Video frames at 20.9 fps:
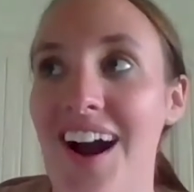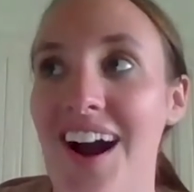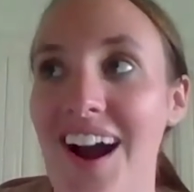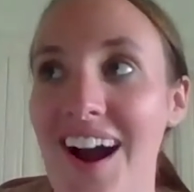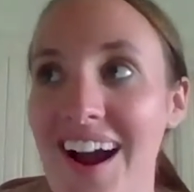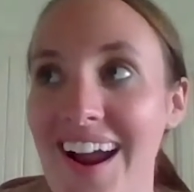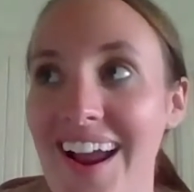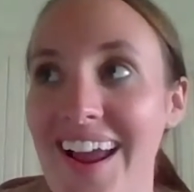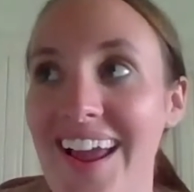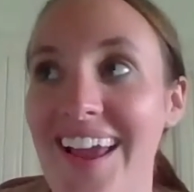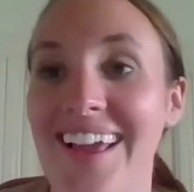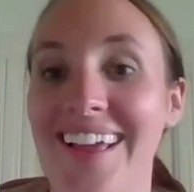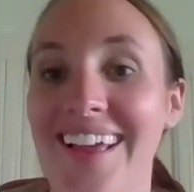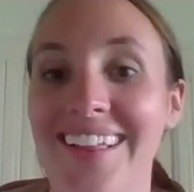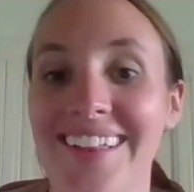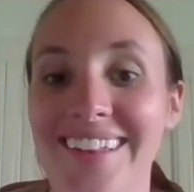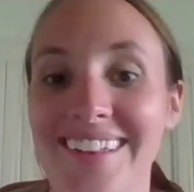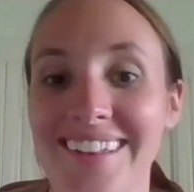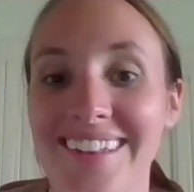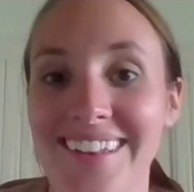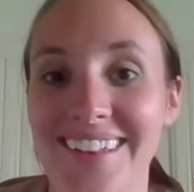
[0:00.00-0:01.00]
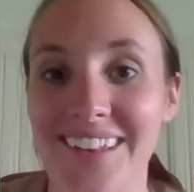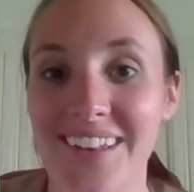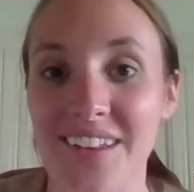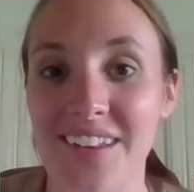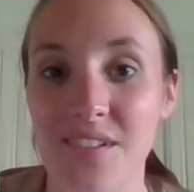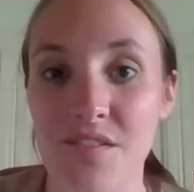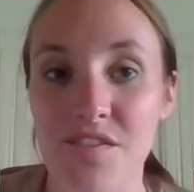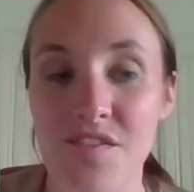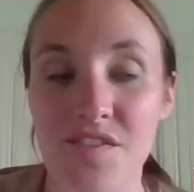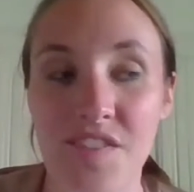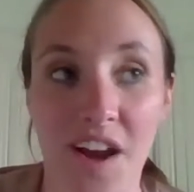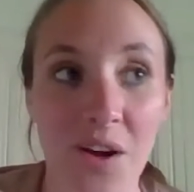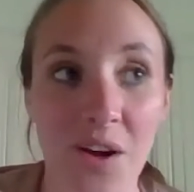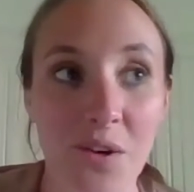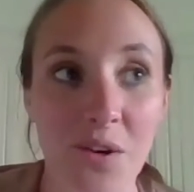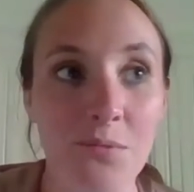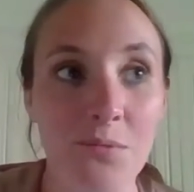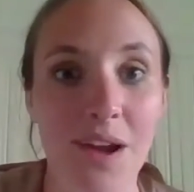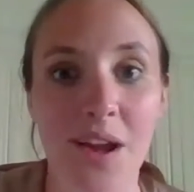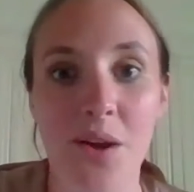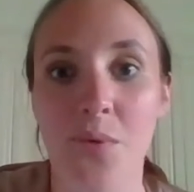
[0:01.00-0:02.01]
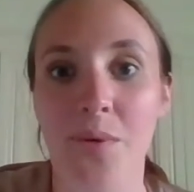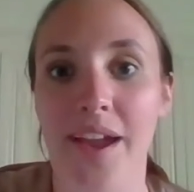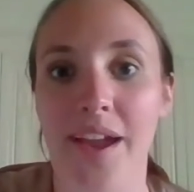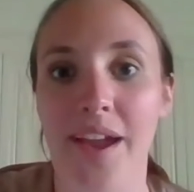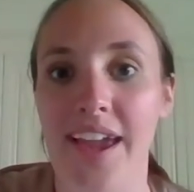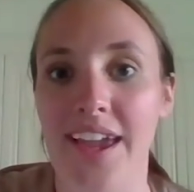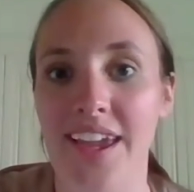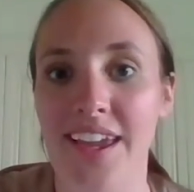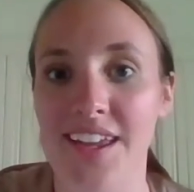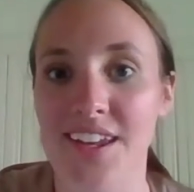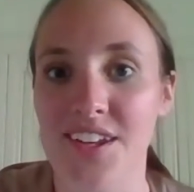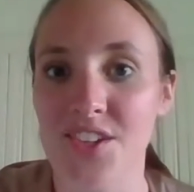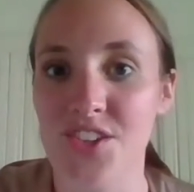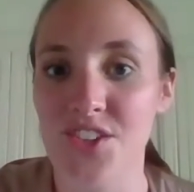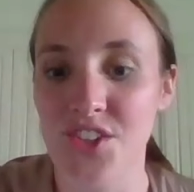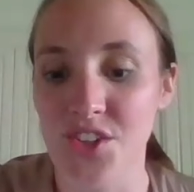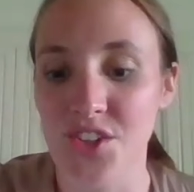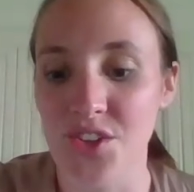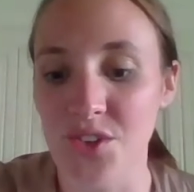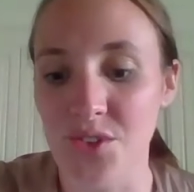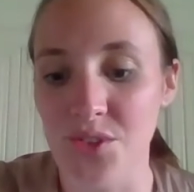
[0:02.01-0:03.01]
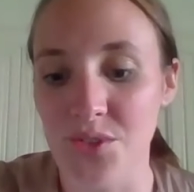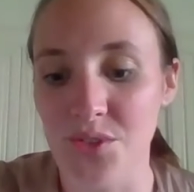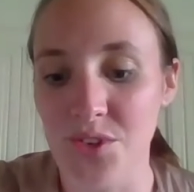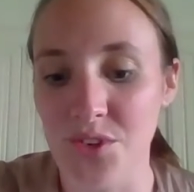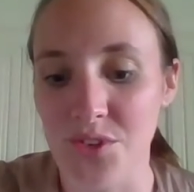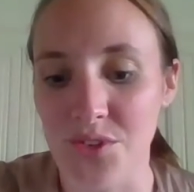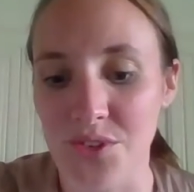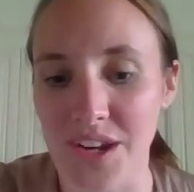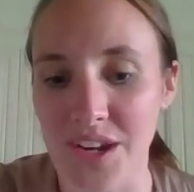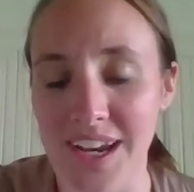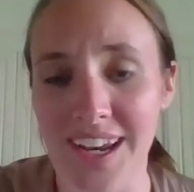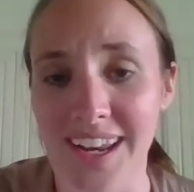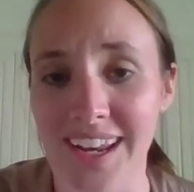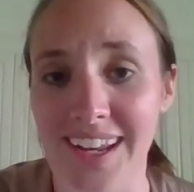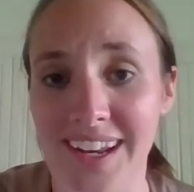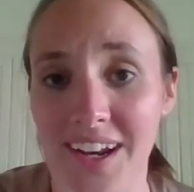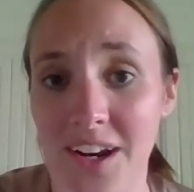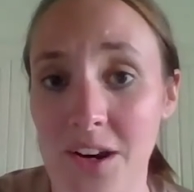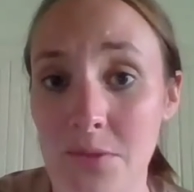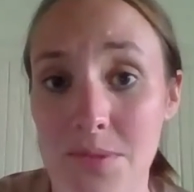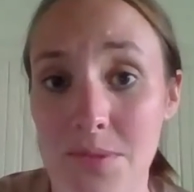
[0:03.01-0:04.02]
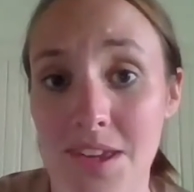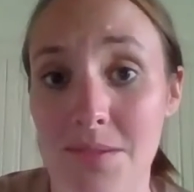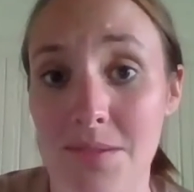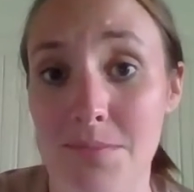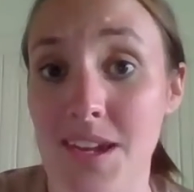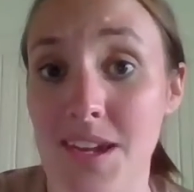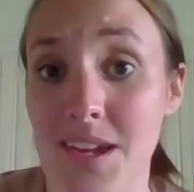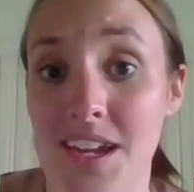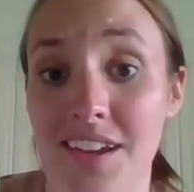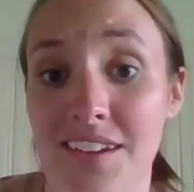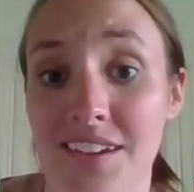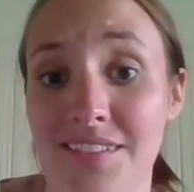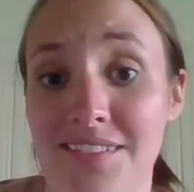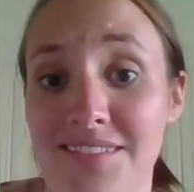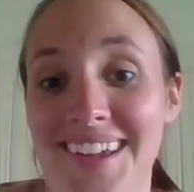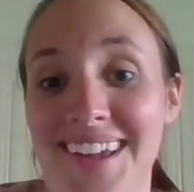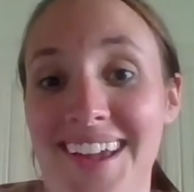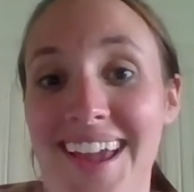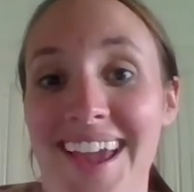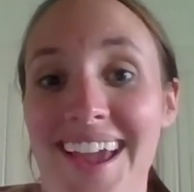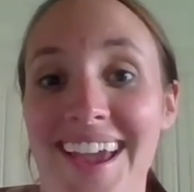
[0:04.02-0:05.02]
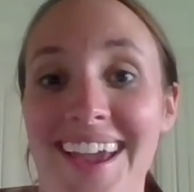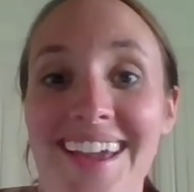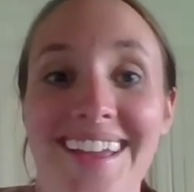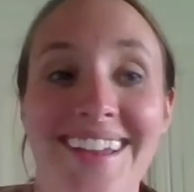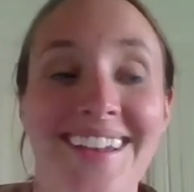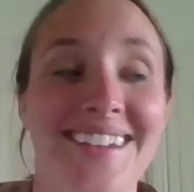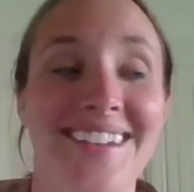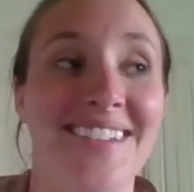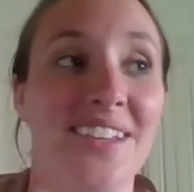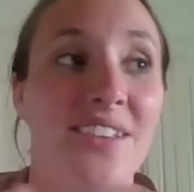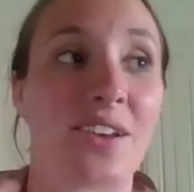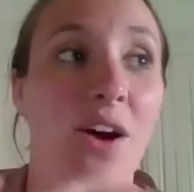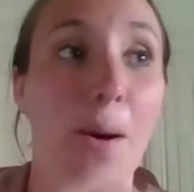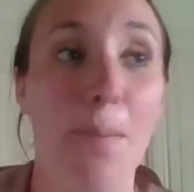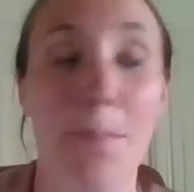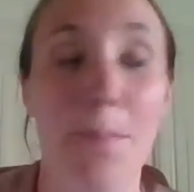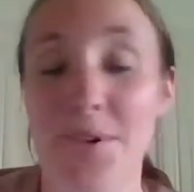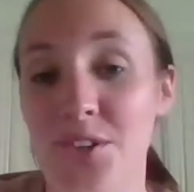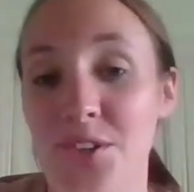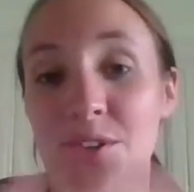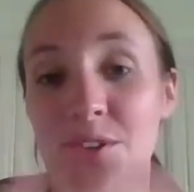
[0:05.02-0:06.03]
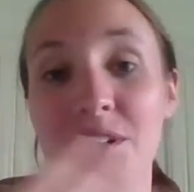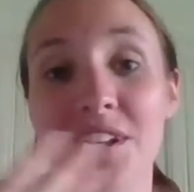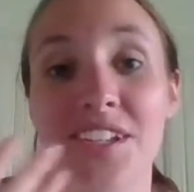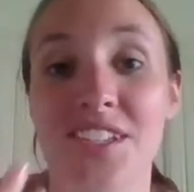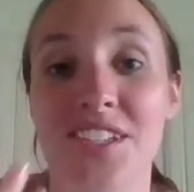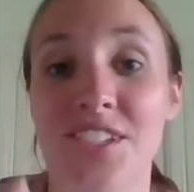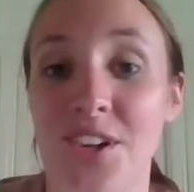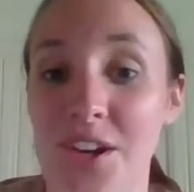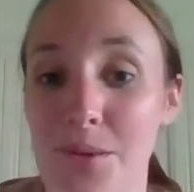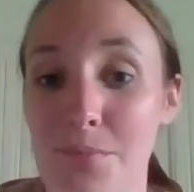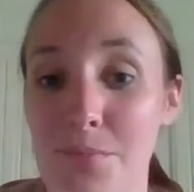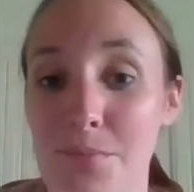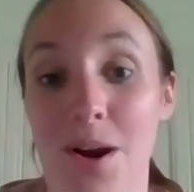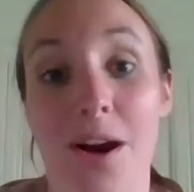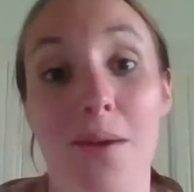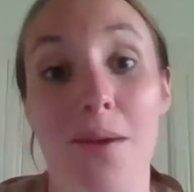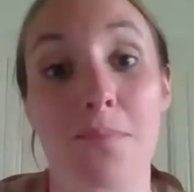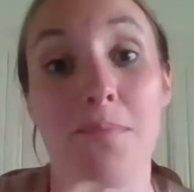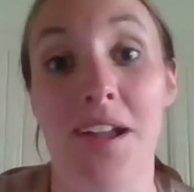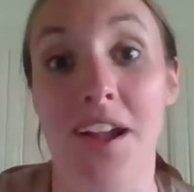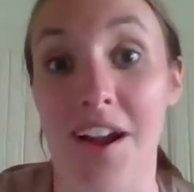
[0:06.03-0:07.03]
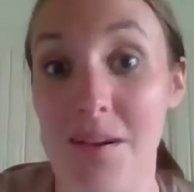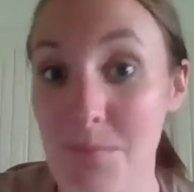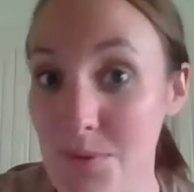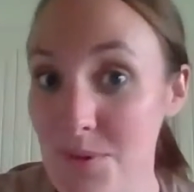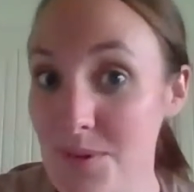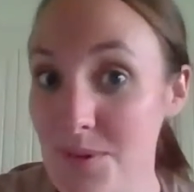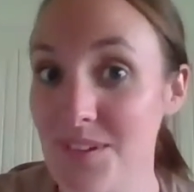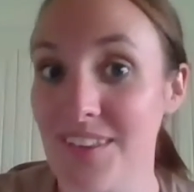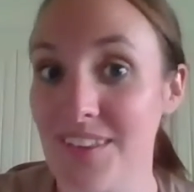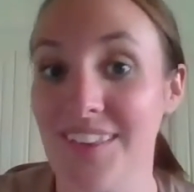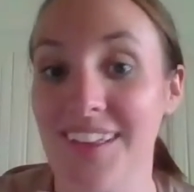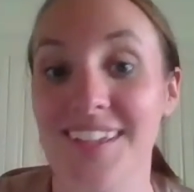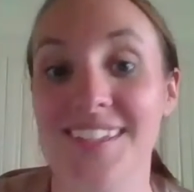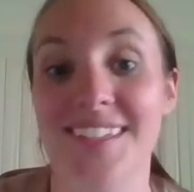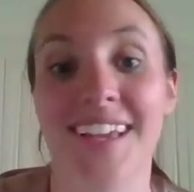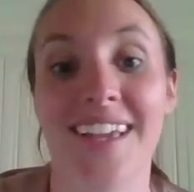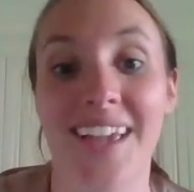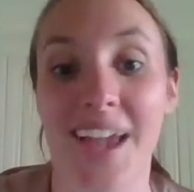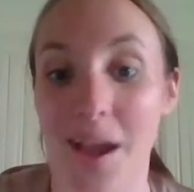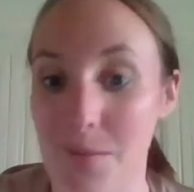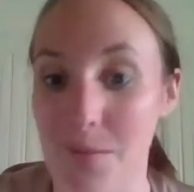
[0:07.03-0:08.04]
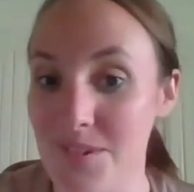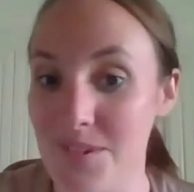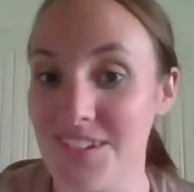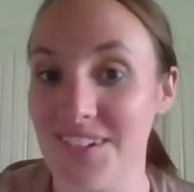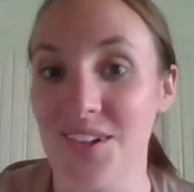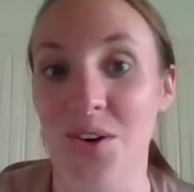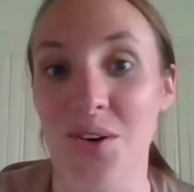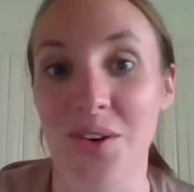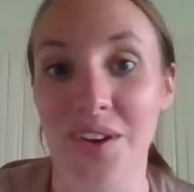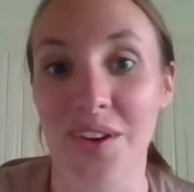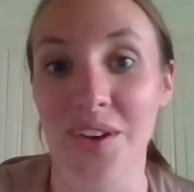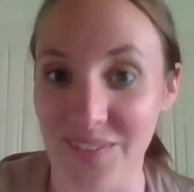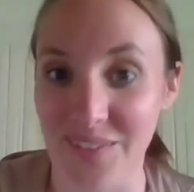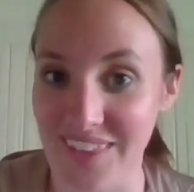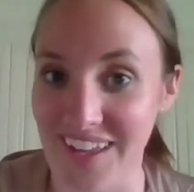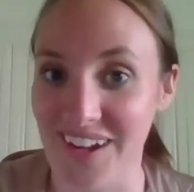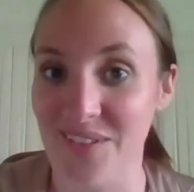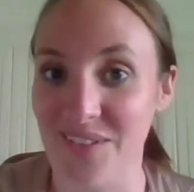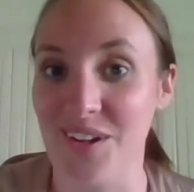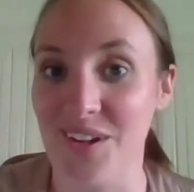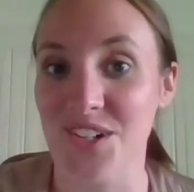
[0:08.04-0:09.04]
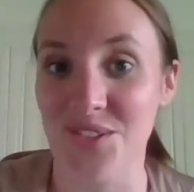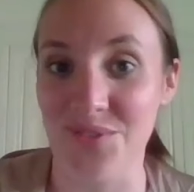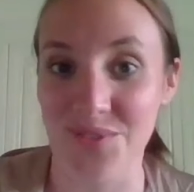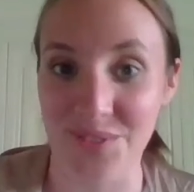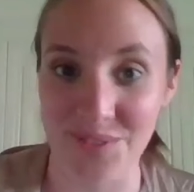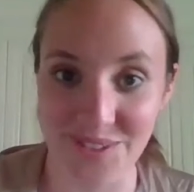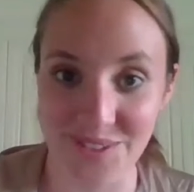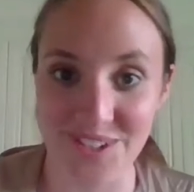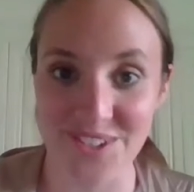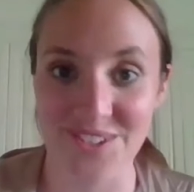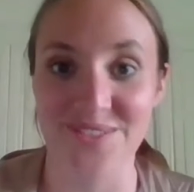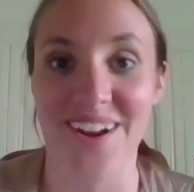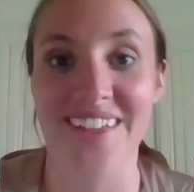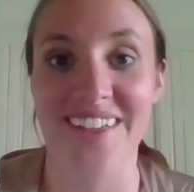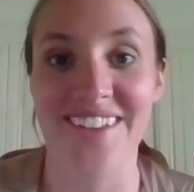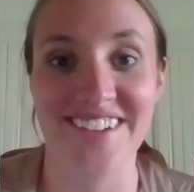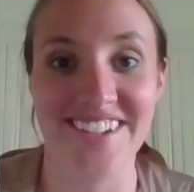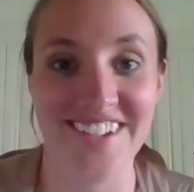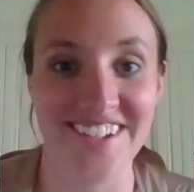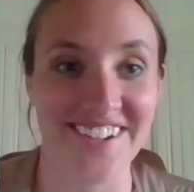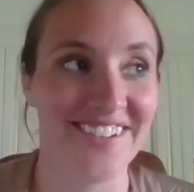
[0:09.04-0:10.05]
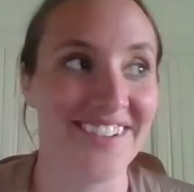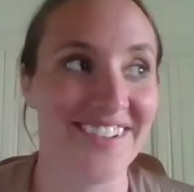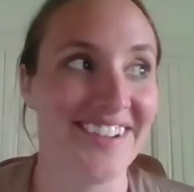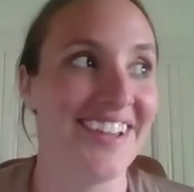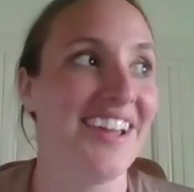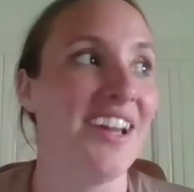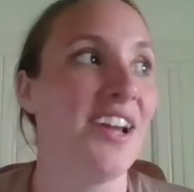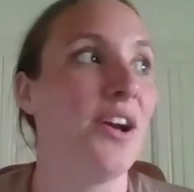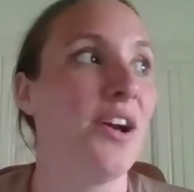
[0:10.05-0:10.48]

I found my way into creating an Airbnb, and opportunities started popping up because I kept going with that question, what would you rather do?